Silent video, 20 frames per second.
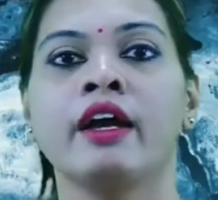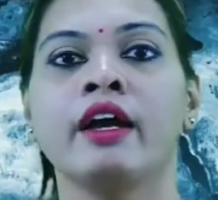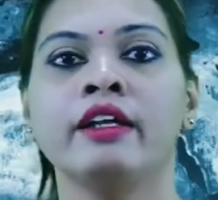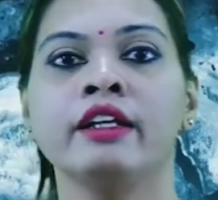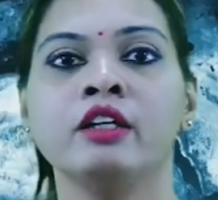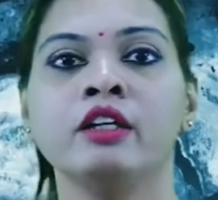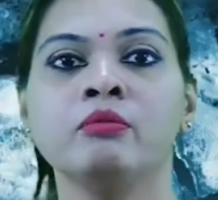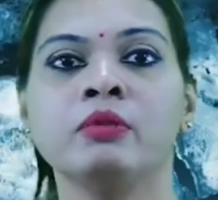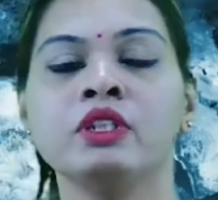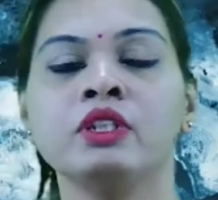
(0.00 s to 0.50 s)

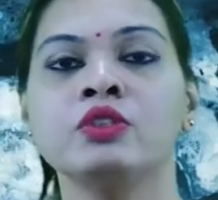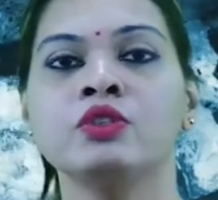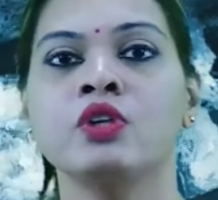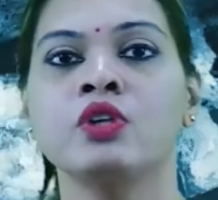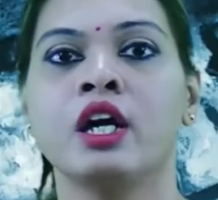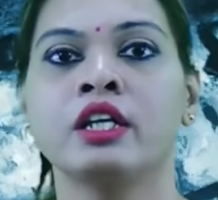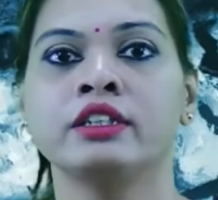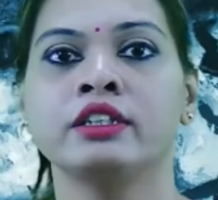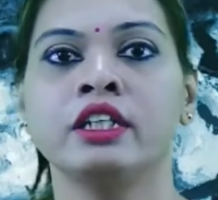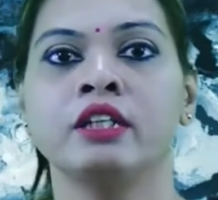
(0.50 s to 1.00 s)
unable
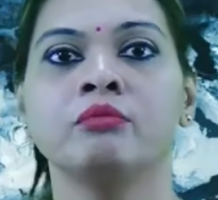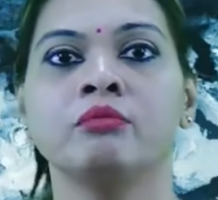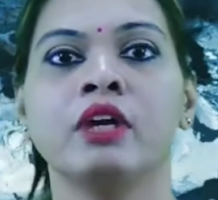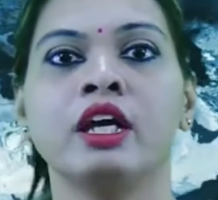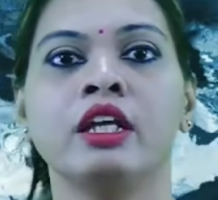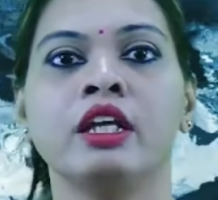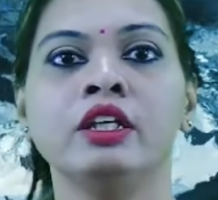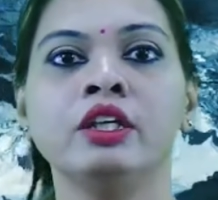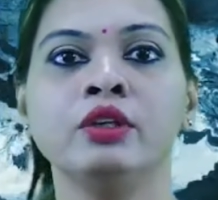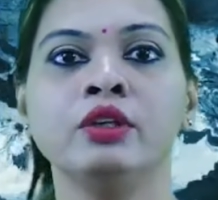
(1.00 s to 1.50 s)
to attempt
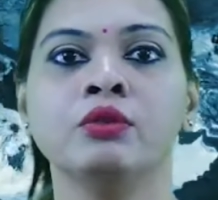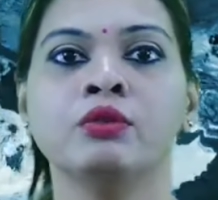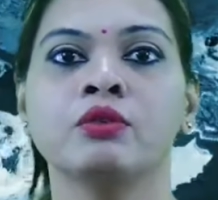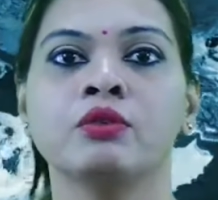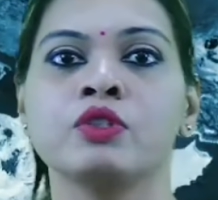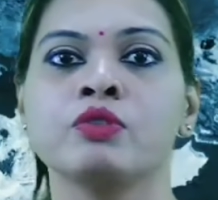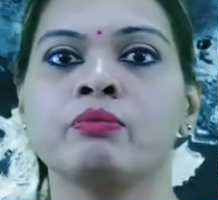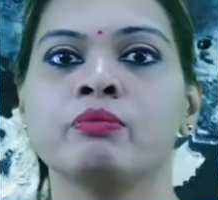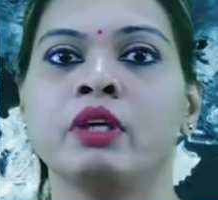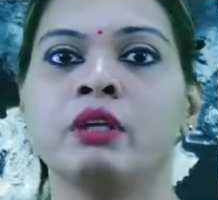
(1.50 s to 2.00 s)
any
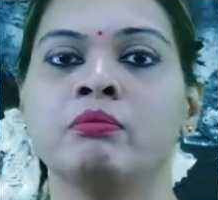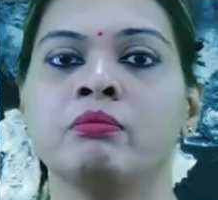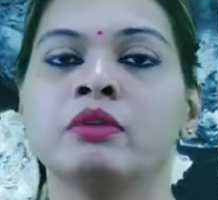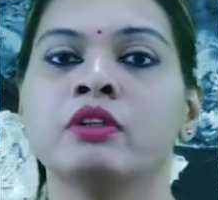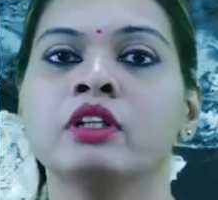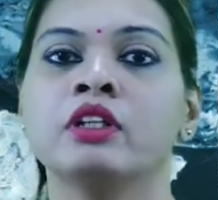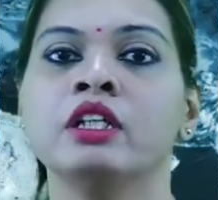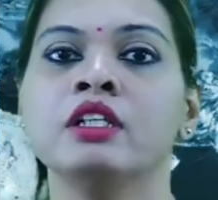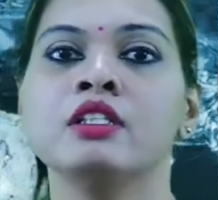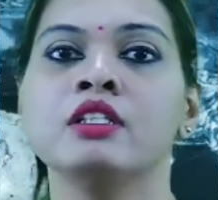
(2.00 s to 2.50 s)
course
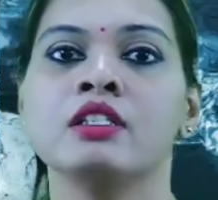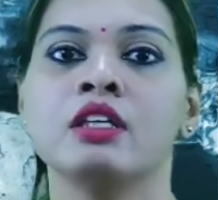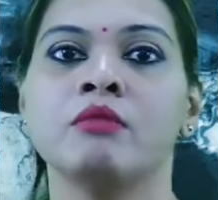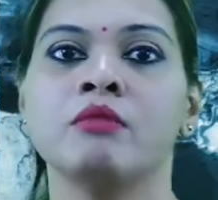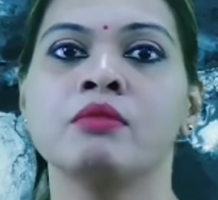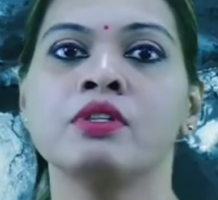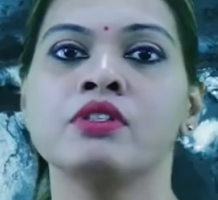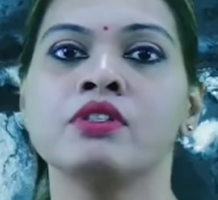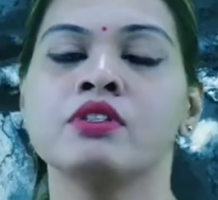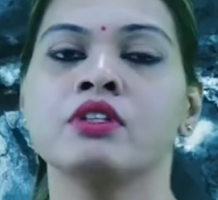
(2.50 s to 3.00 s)
paper in
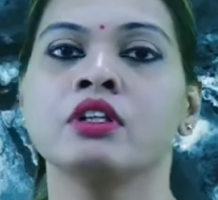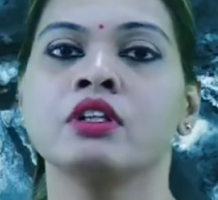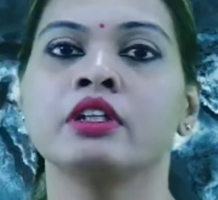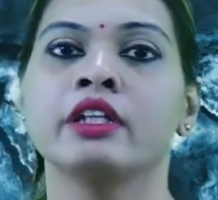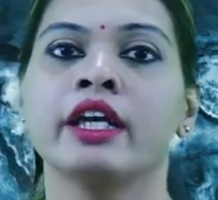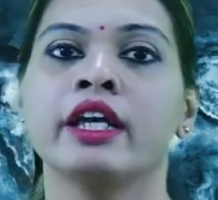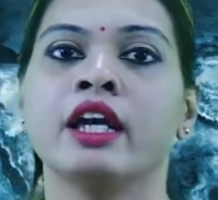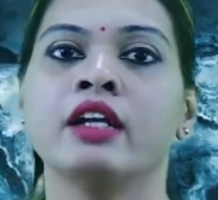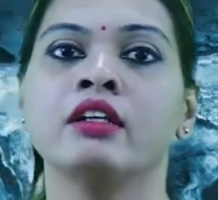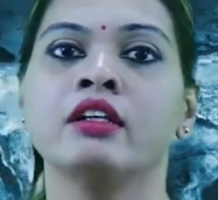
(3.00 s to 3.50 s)
semester
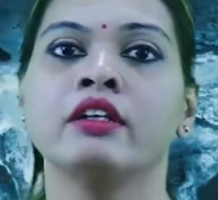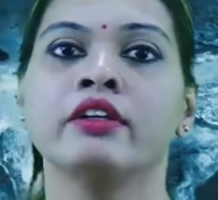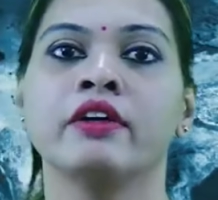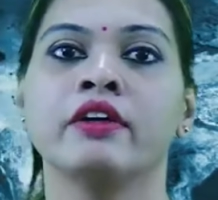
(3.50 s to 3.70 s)
can